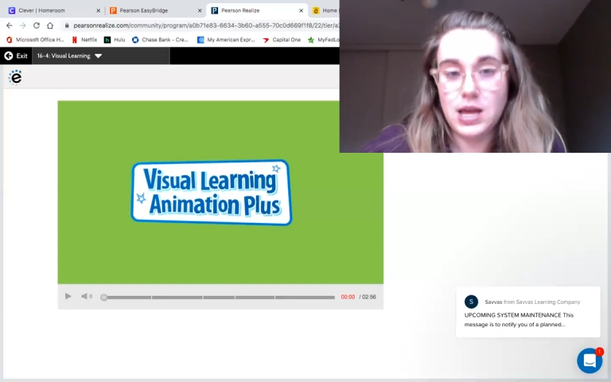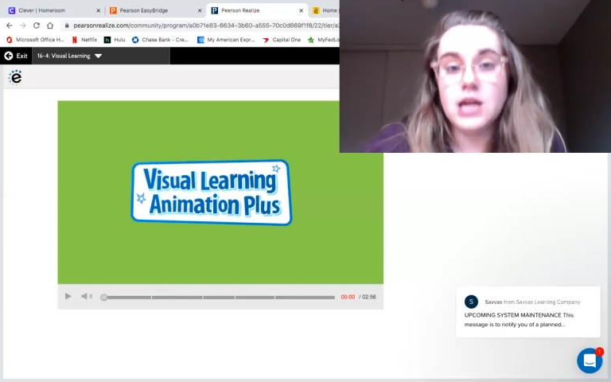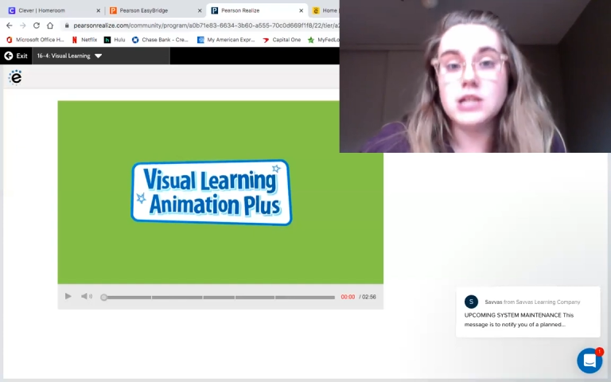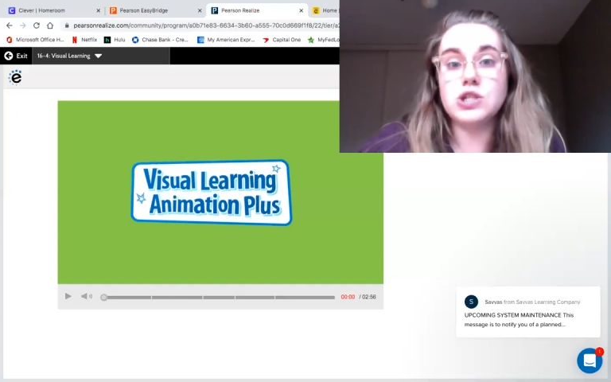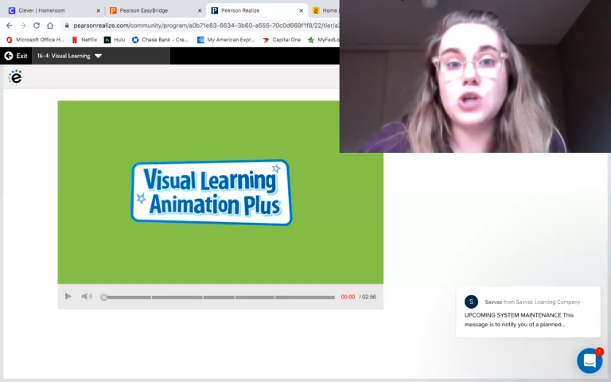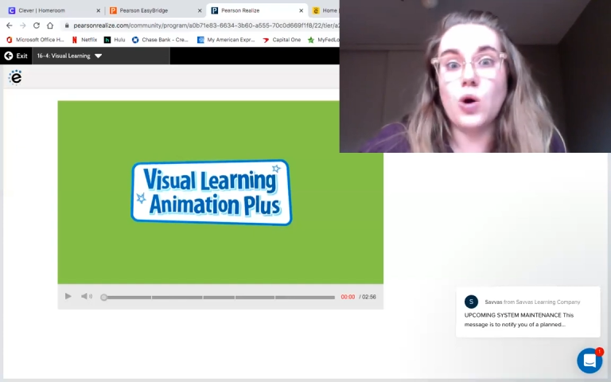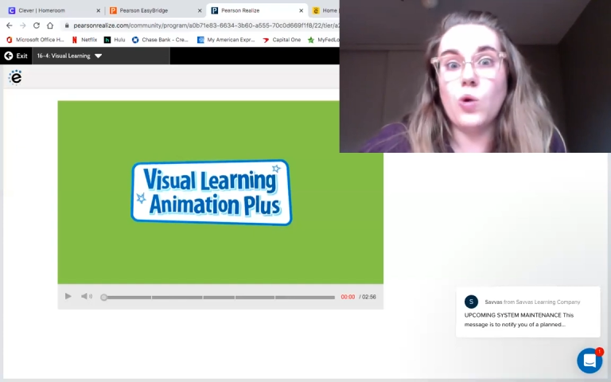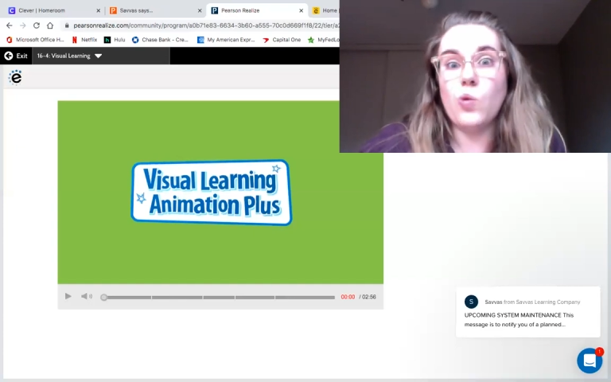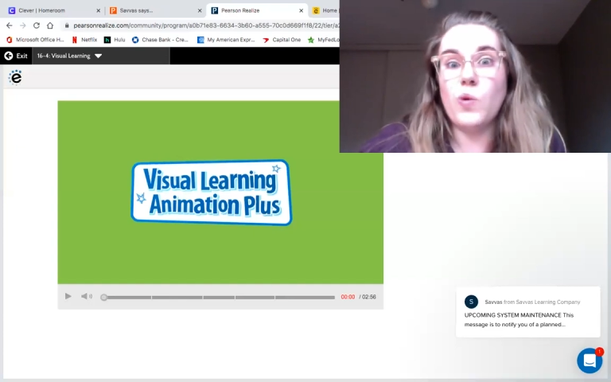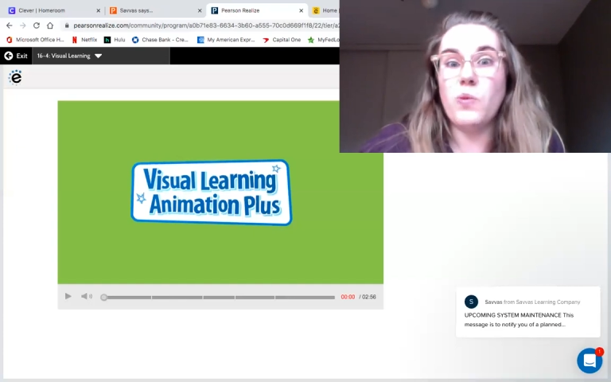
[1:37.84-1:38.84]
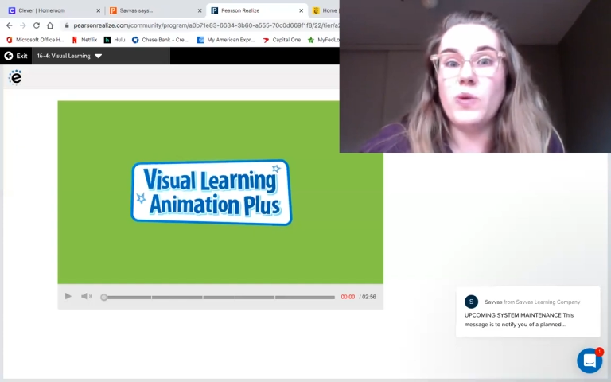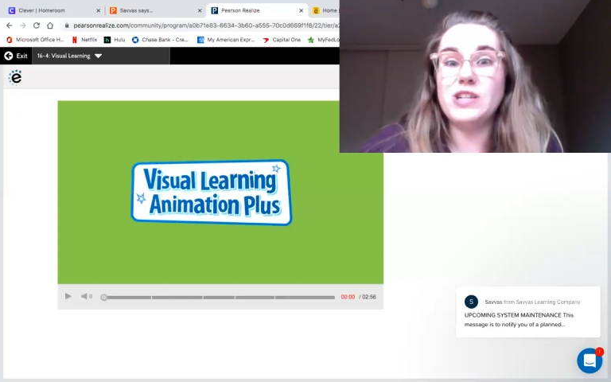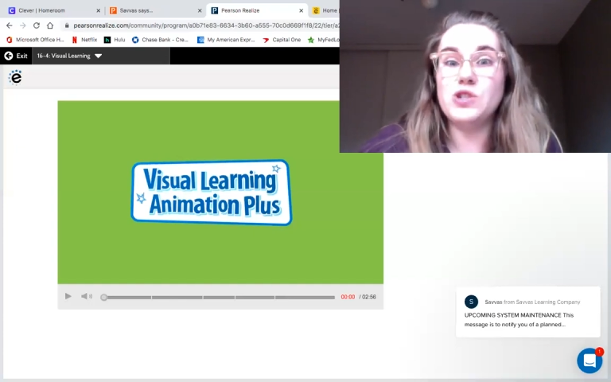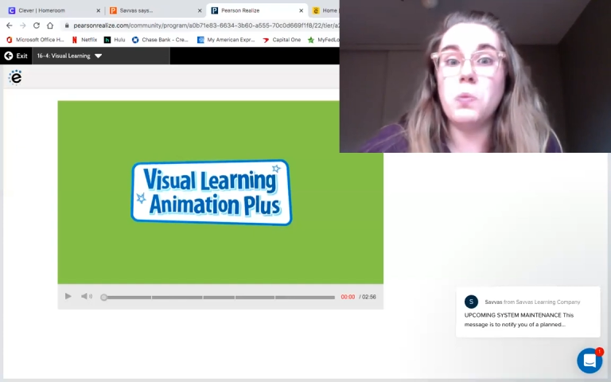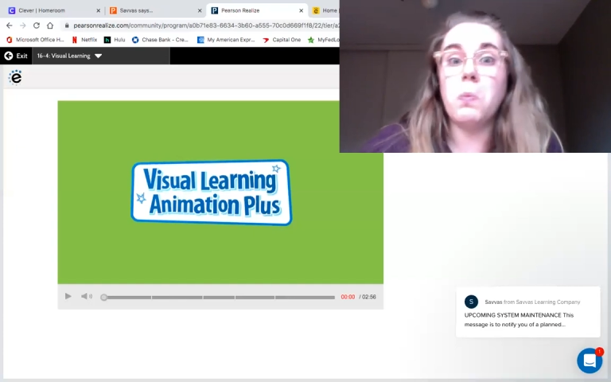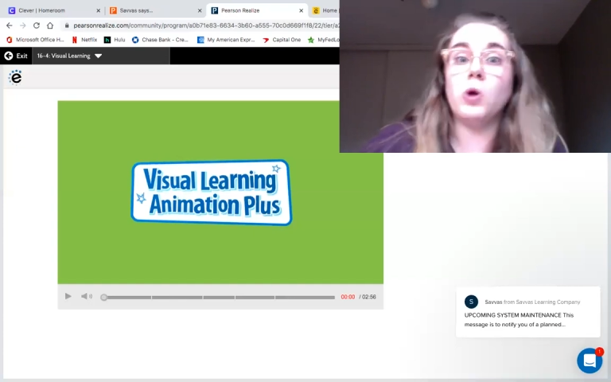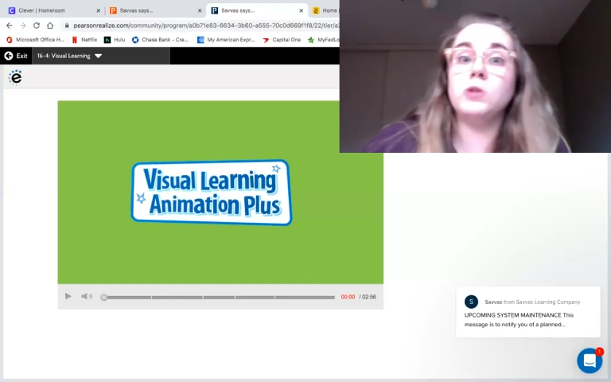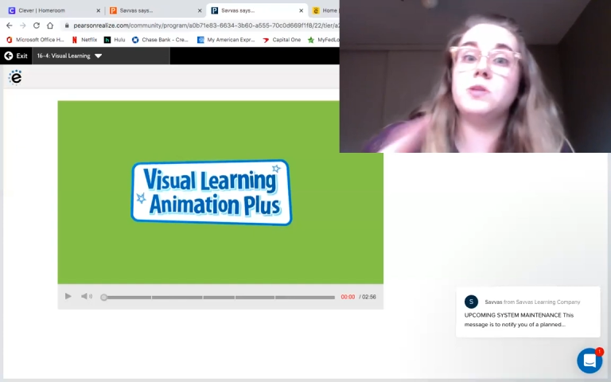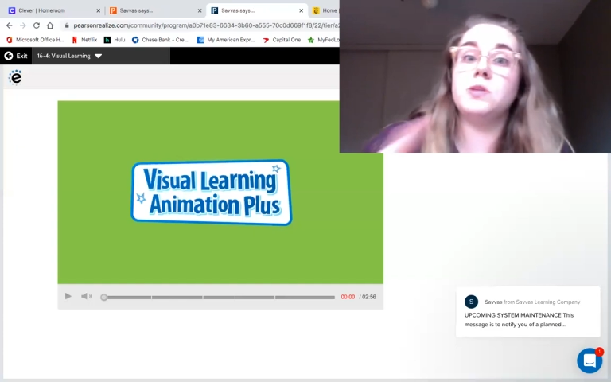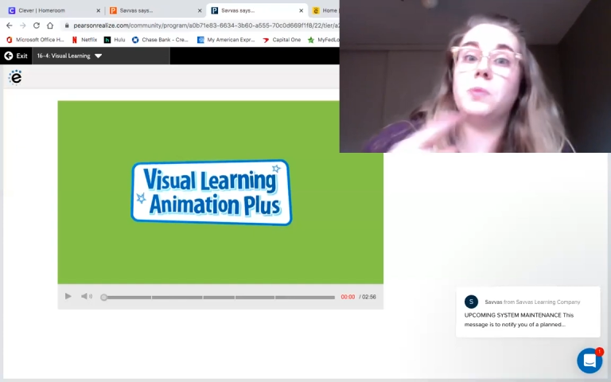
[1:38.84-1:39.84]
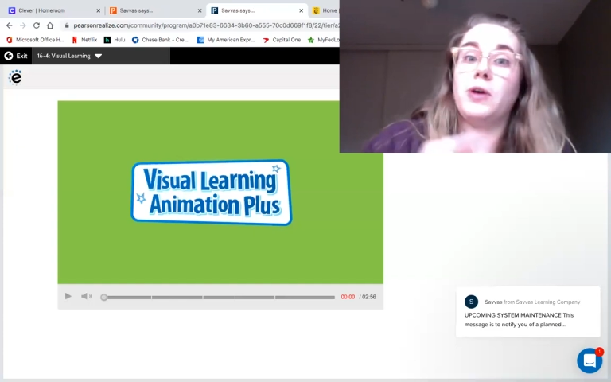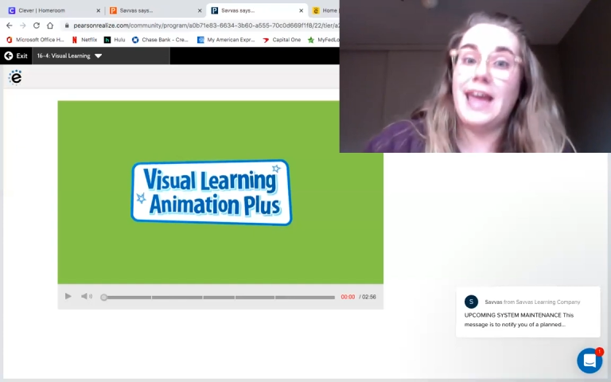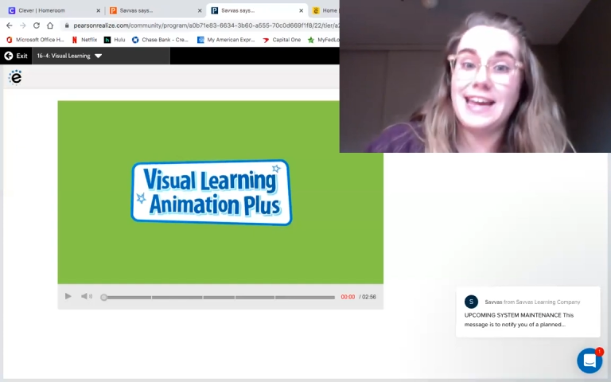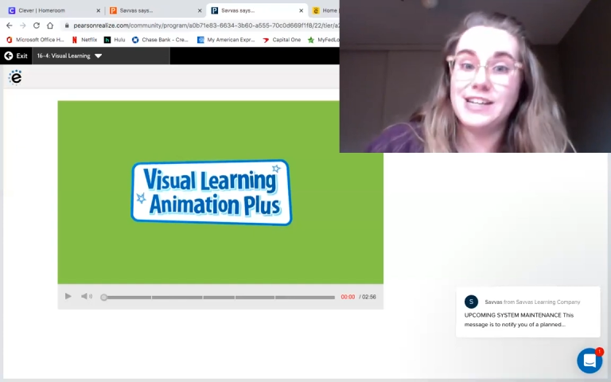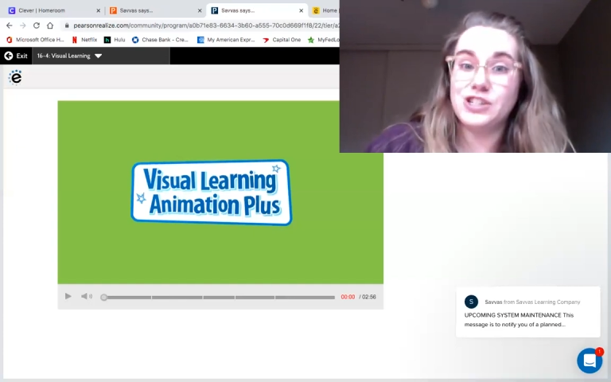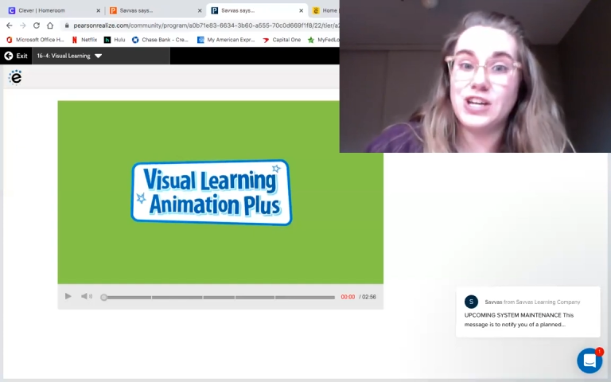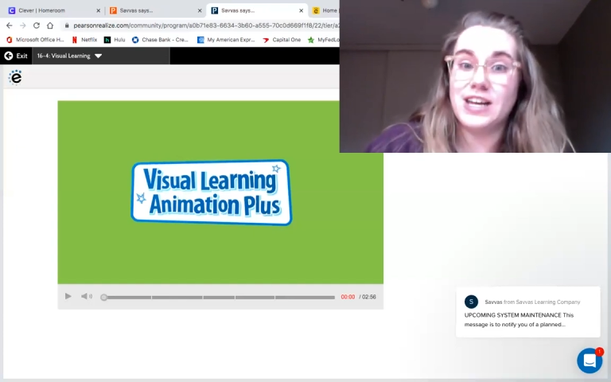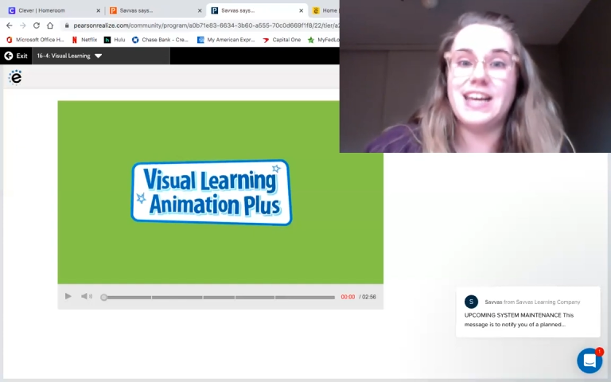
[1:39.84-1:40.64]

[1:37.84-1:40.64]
So when we do multiplication,